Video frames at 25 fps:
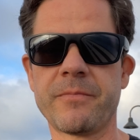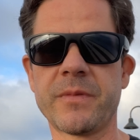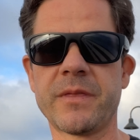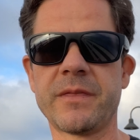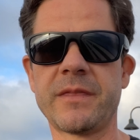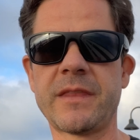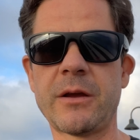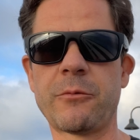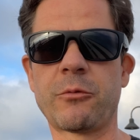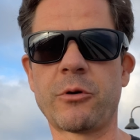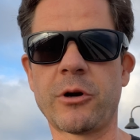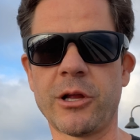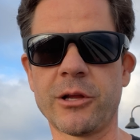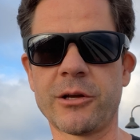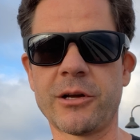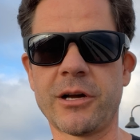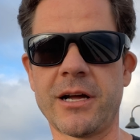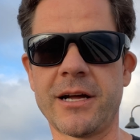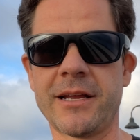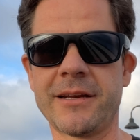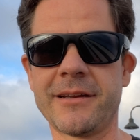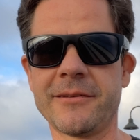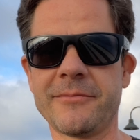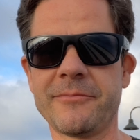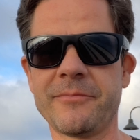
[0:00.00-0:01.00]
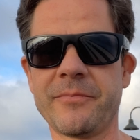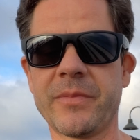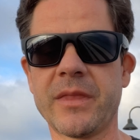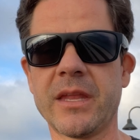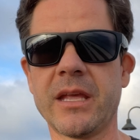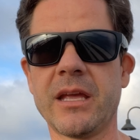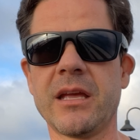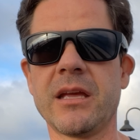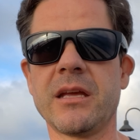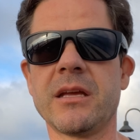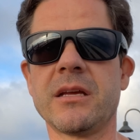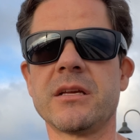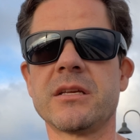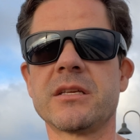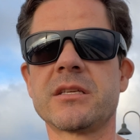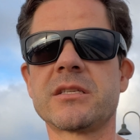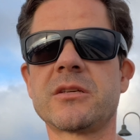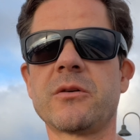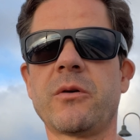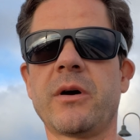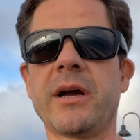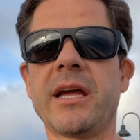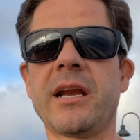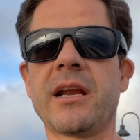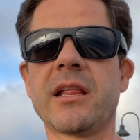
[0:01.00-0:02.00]
They were all gone.
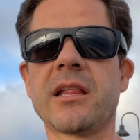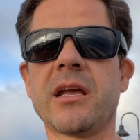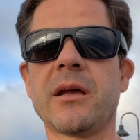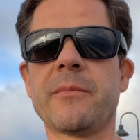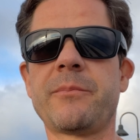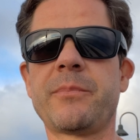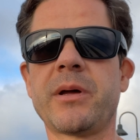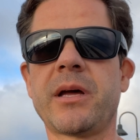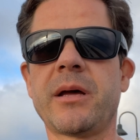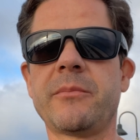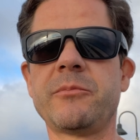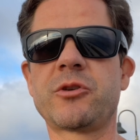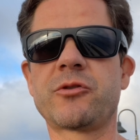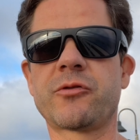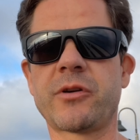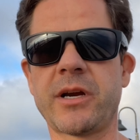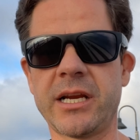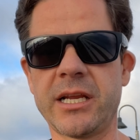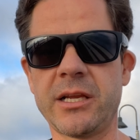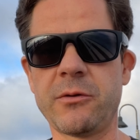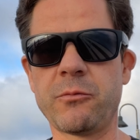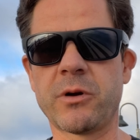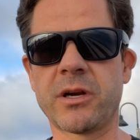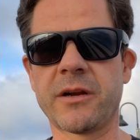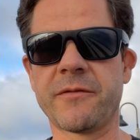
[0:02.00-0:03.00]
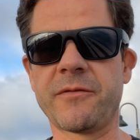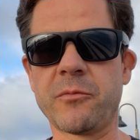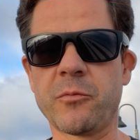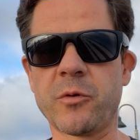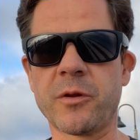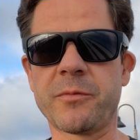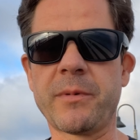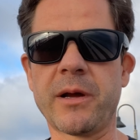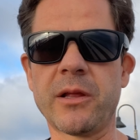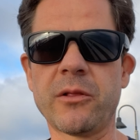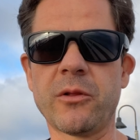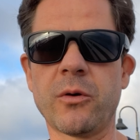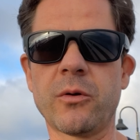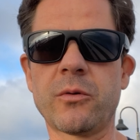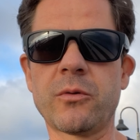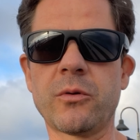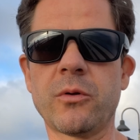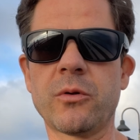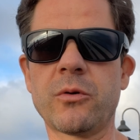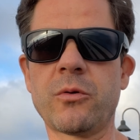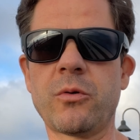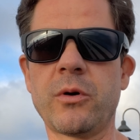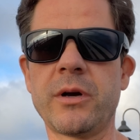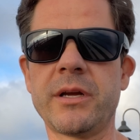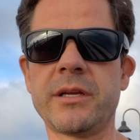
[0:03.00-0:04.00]
So I ended up trading one of them with my
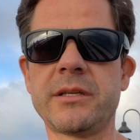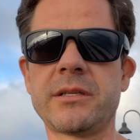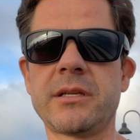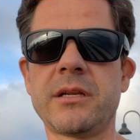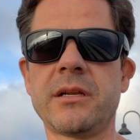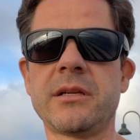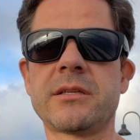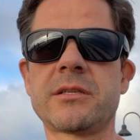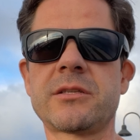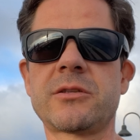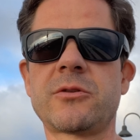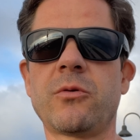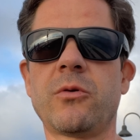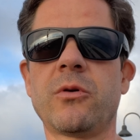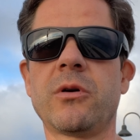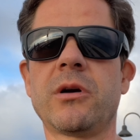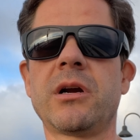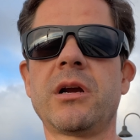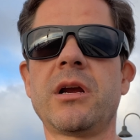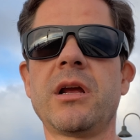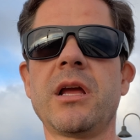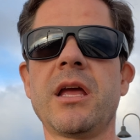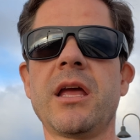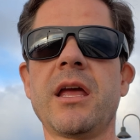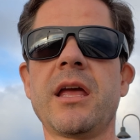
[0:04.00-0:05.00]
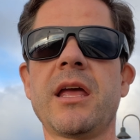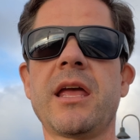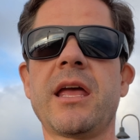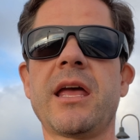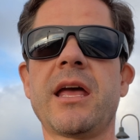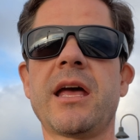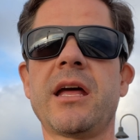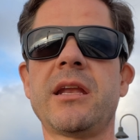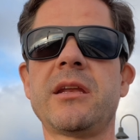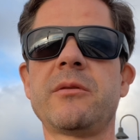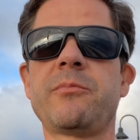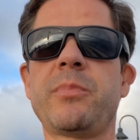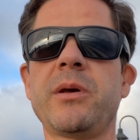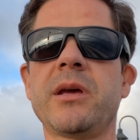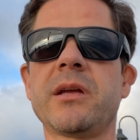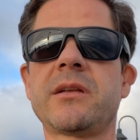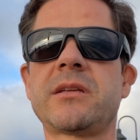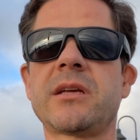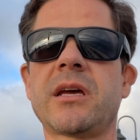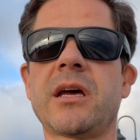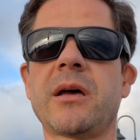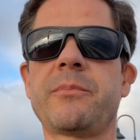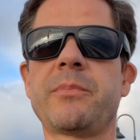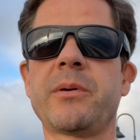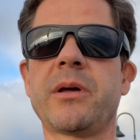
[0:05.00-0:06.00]
local coin store and
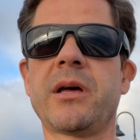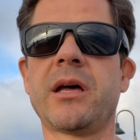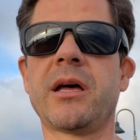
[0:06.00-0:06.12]
picked up